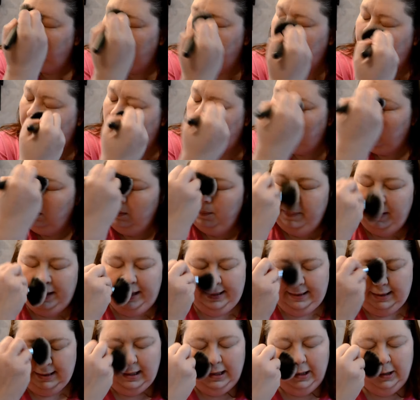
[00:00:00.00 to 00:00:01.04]
We're not going to
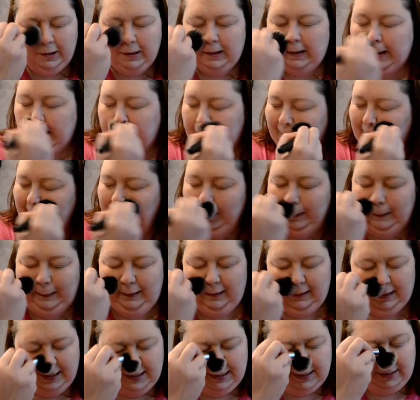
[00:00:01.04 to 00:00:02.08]
bake the under eye or any
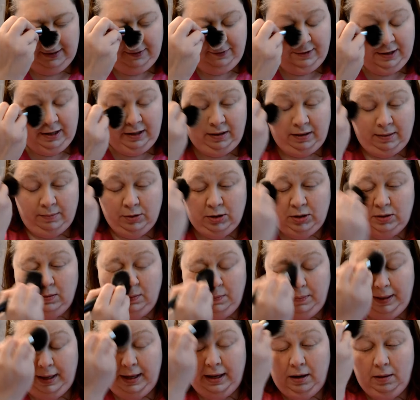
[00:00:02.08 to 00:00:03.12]
of that stuff either. I'm just going
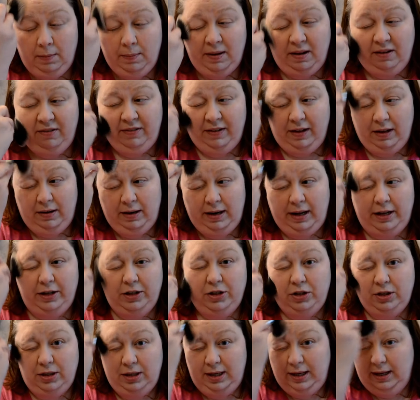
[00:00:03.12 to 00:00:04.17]
to powder my
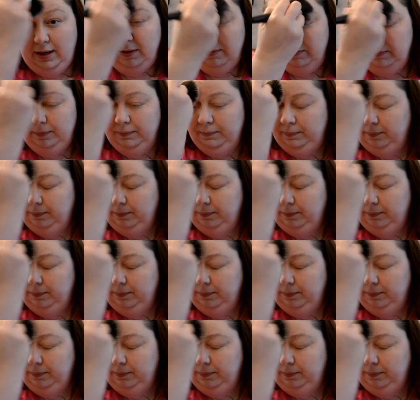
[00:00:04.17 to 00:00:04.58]
foundation down.